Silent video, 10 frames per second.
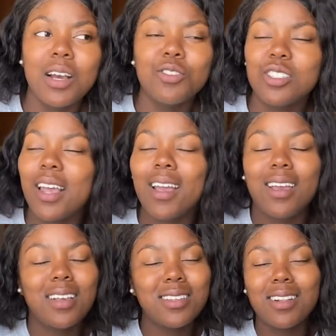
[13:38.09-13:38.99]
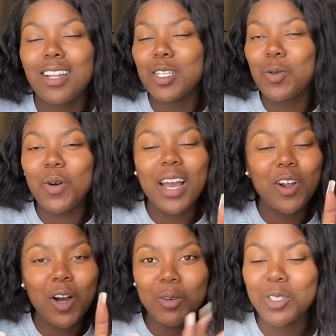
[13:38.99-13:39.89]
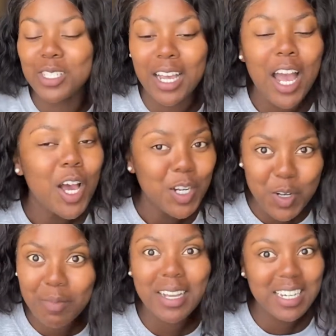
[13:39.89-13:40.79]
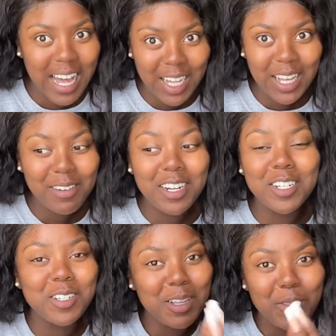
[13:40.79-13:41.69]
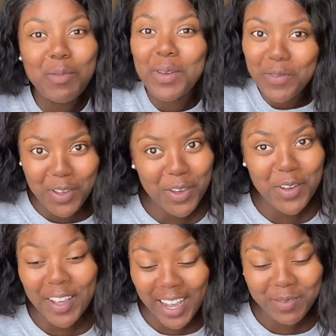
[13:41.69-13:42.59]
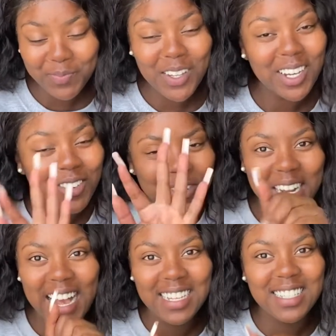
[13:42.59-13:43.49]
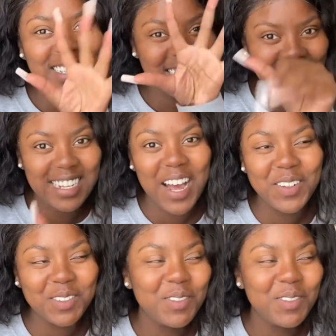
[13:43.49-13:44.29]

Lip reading: I was just like, yes, that's cool. And God was just like, no, my child, I'm gonna do something big for you, okay? Relax, sit down.